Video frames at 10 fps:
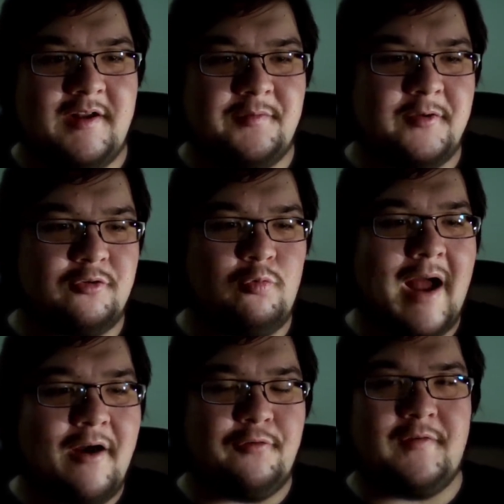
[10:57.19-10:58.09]
get as much
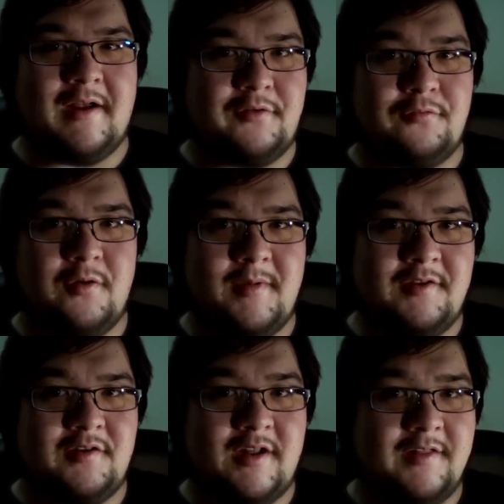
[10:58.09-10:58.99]
wow factor from me
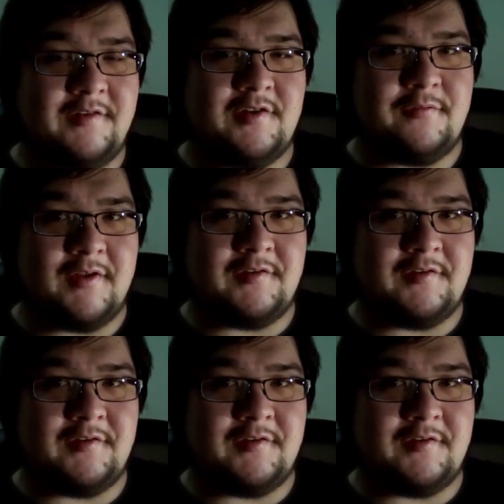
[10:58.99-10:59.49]
as a lot of the stuff